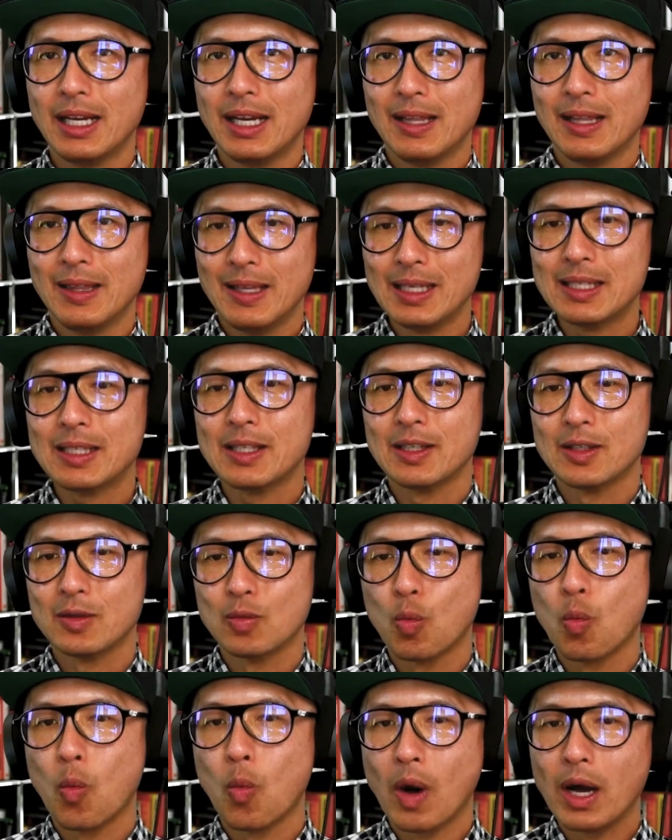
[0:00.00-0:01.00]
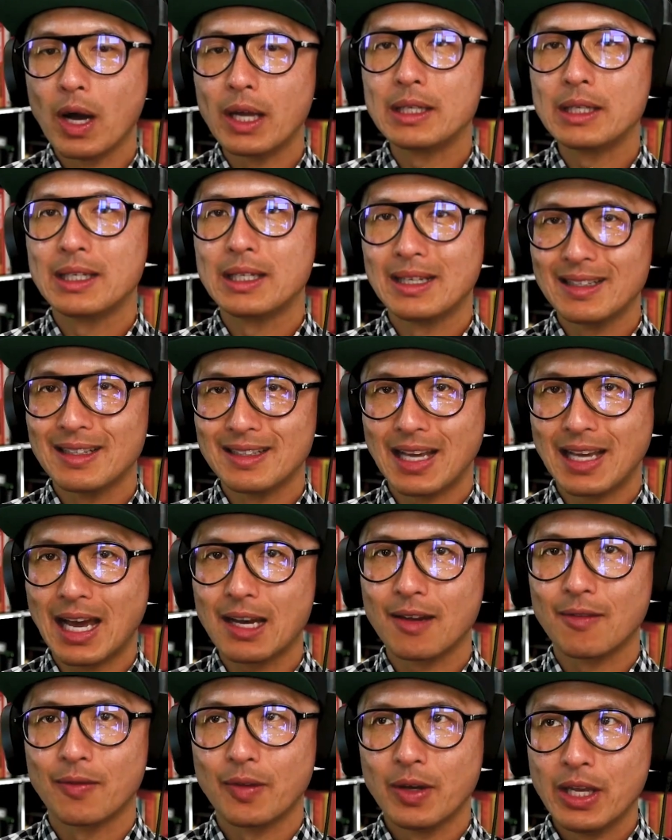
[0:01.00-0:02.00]
This is one kind
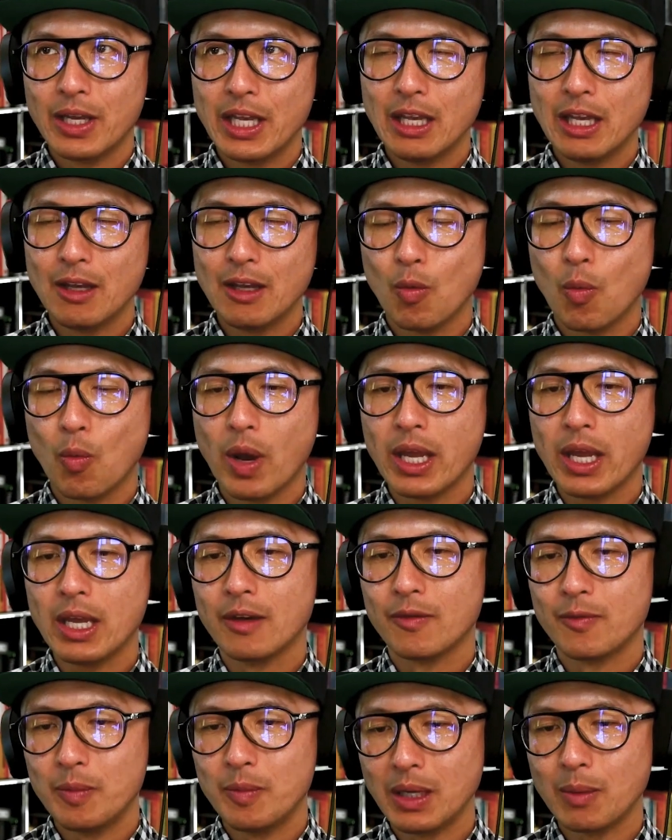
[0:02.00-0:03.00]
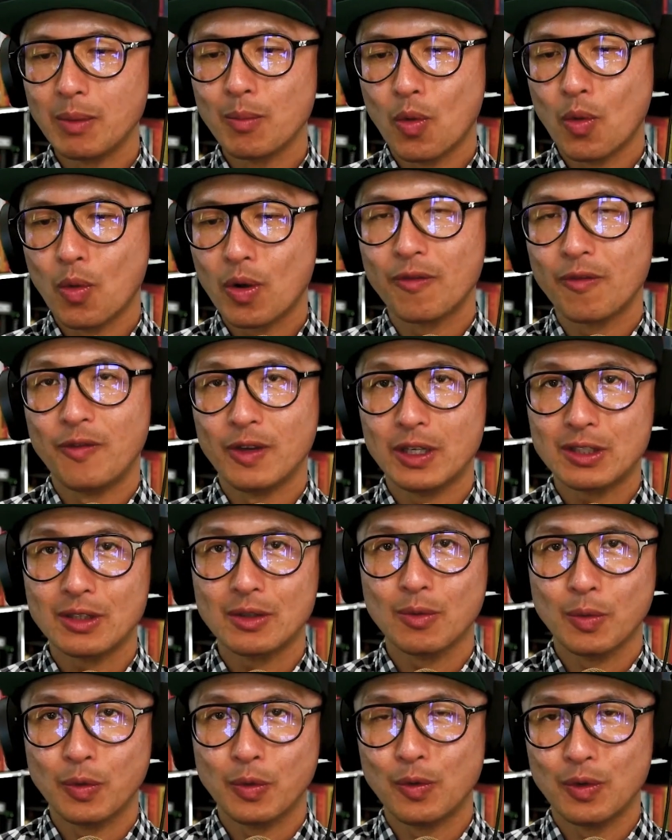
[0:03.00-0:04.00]
of way of being more efficient
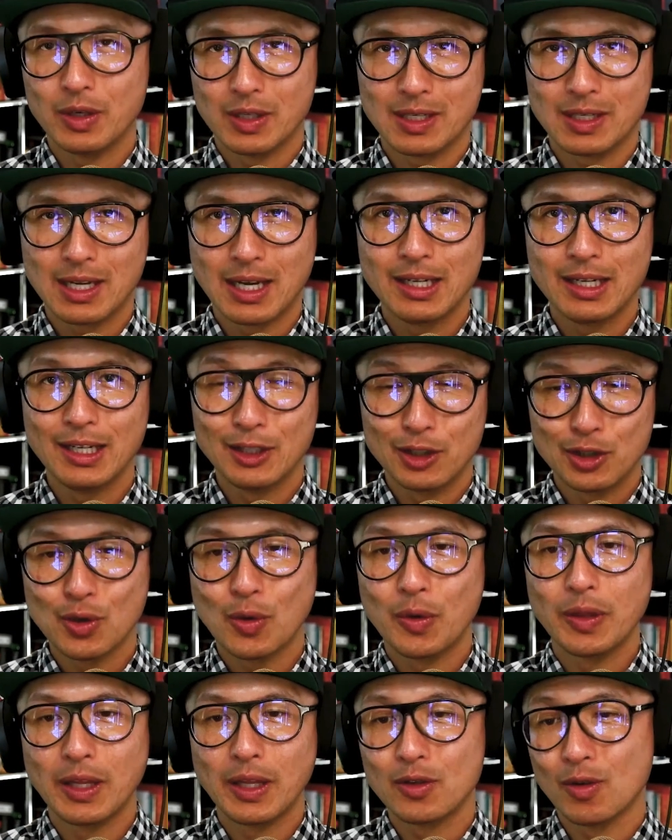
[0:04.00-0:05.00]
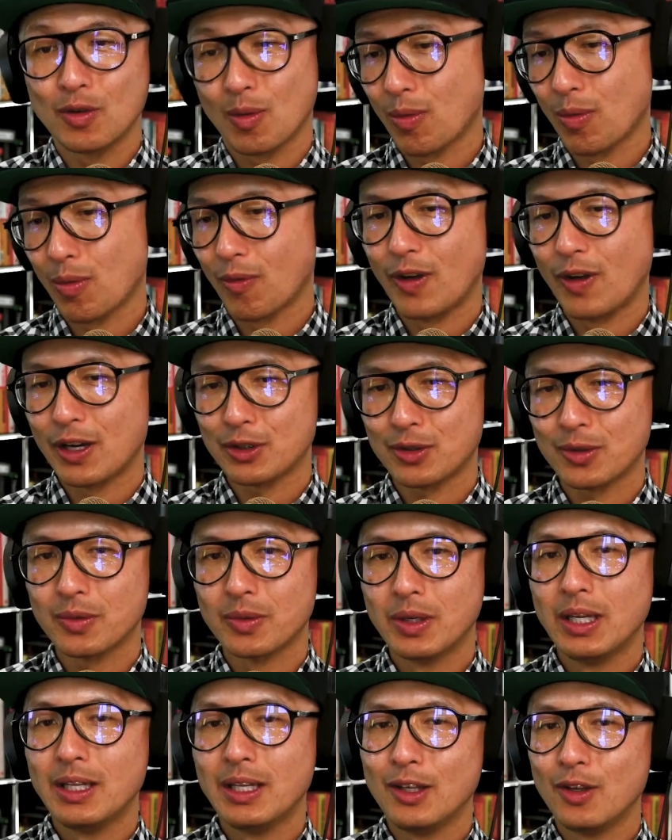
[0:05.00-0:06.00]
with your design and showing that you're a professional,
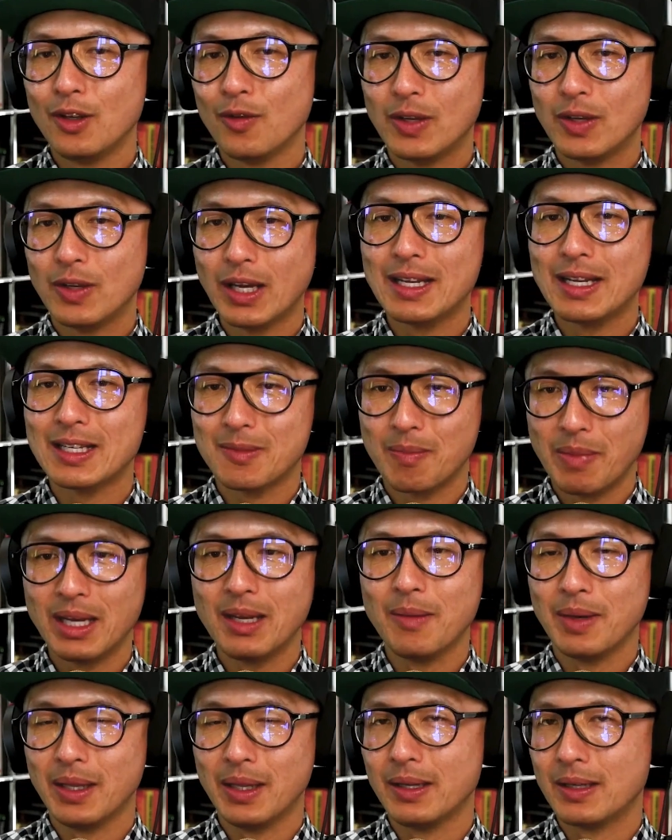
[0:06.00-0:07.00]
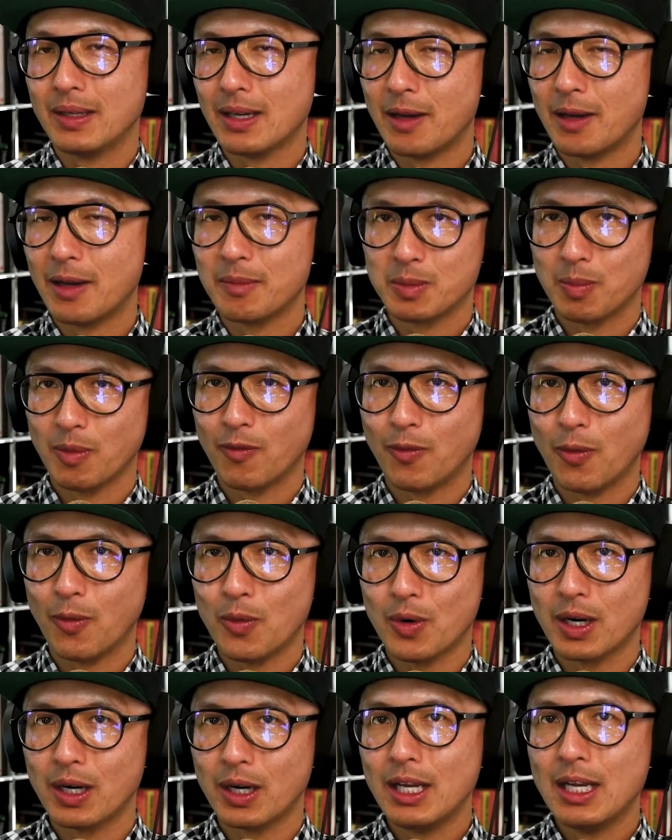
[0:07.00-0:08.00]
that you've done this many, many times
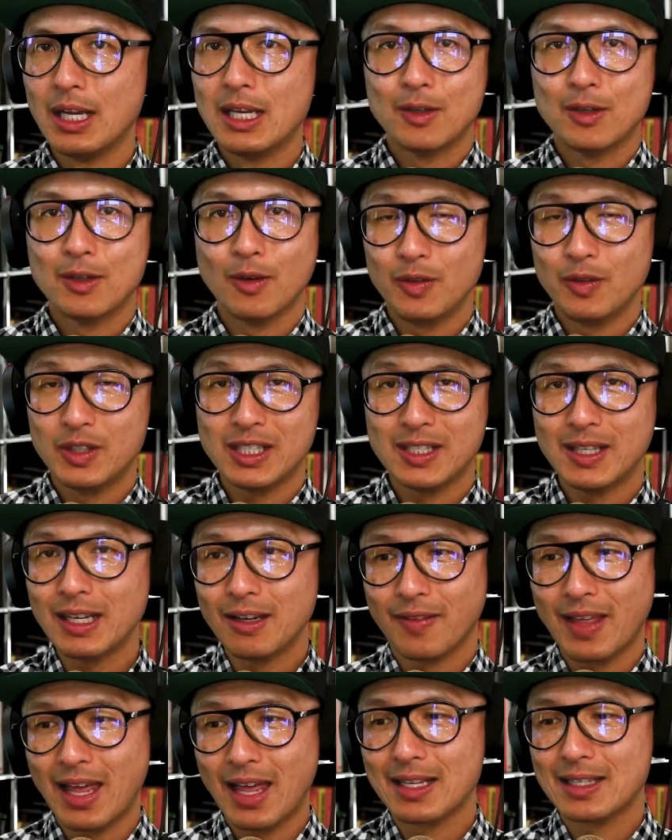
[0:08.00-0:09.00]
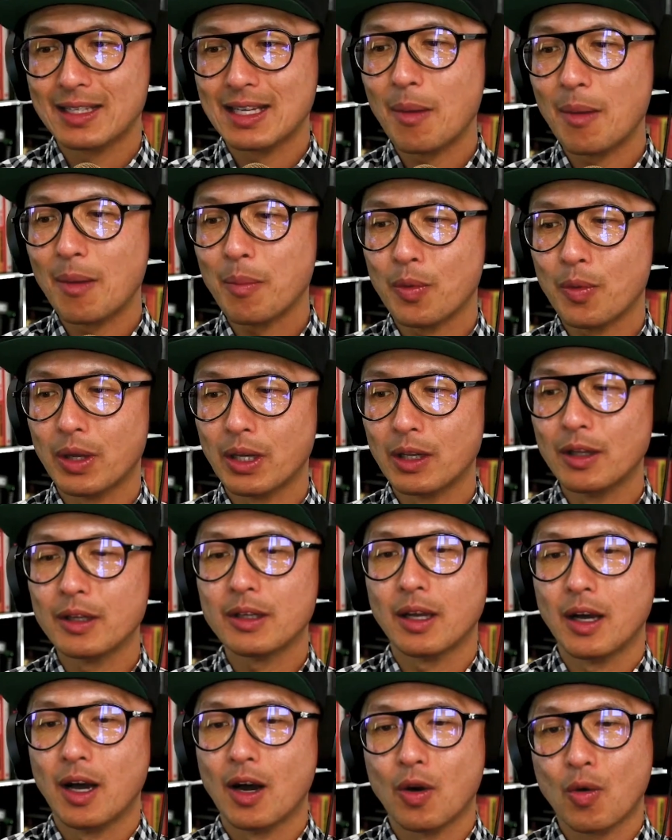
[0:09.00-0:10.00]
before. So if you just think of that example and look
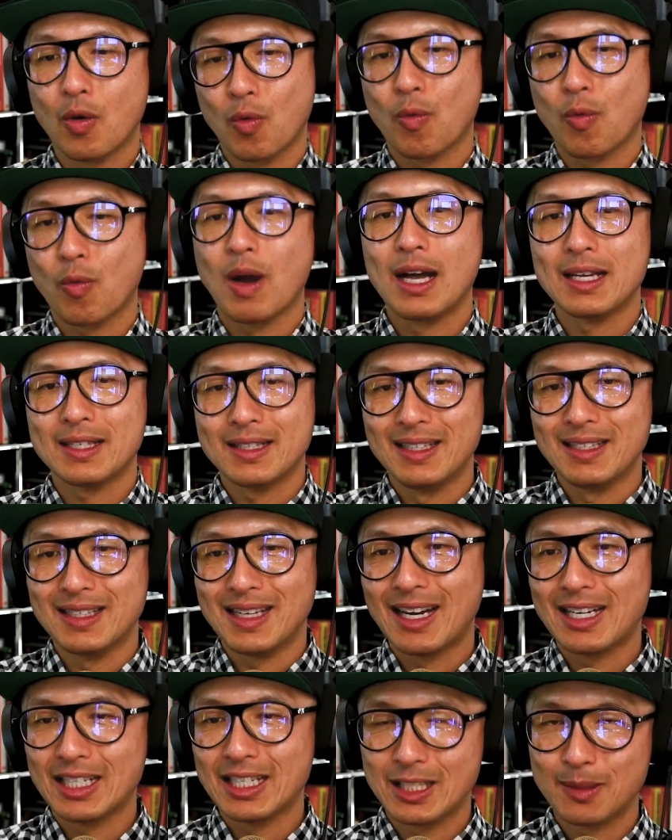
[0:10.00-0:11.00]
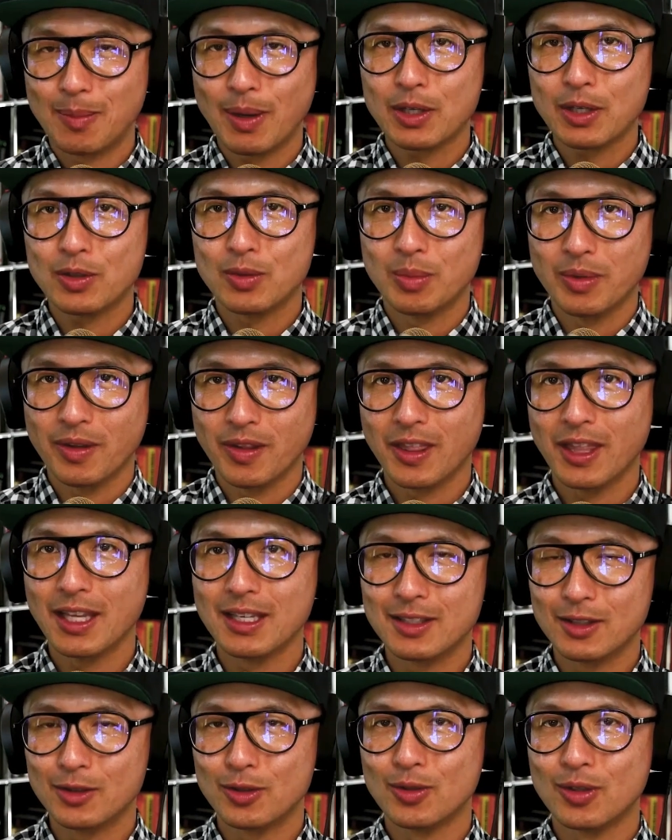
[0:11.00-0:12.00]
across the entire spectrum of the things
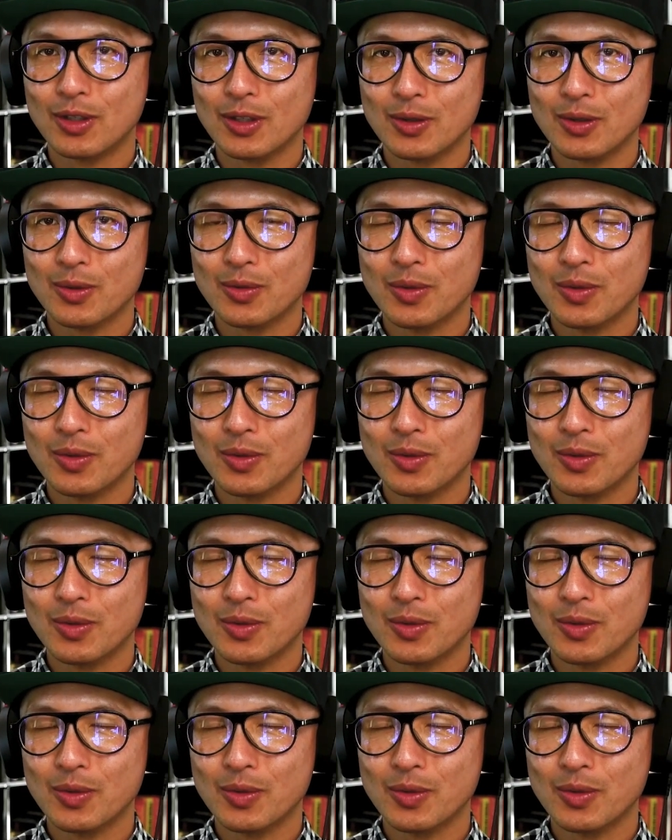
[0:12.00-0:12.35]
that you do,